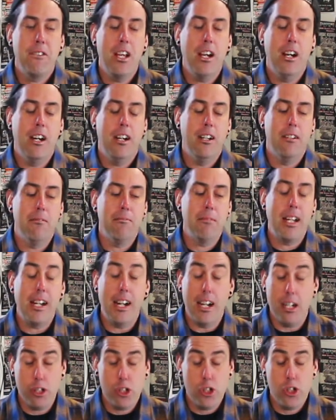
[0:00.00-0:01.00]
And
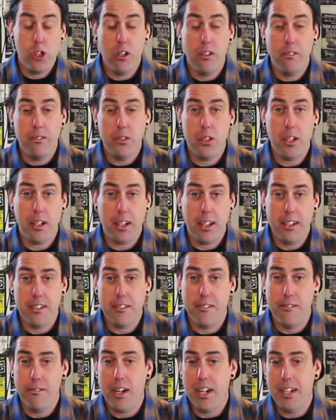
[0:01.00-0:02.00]
I should have took his
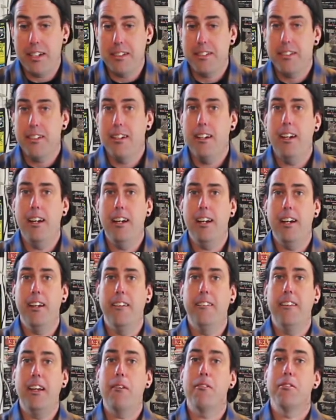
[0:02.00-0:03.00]
advice,
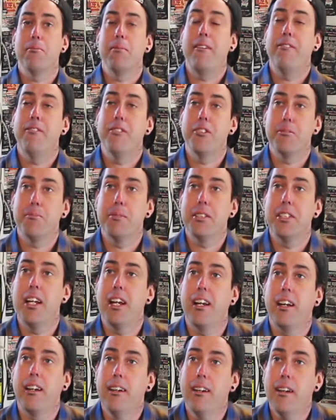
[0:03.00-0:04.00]
and that was my first mistake.